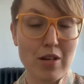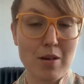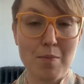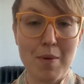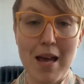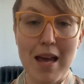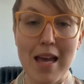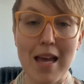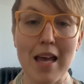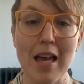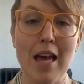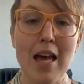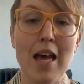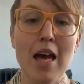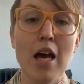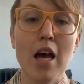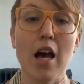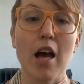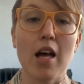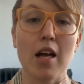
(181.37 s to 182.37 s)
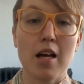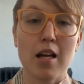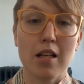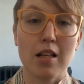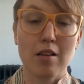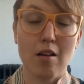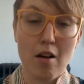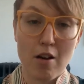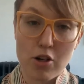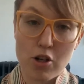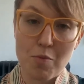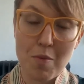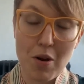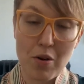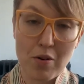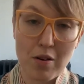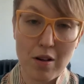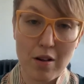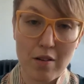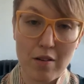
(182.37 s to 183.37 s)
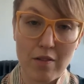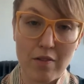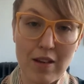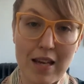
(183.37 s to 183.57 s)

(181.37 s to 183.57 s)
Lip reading: to pay a large amount of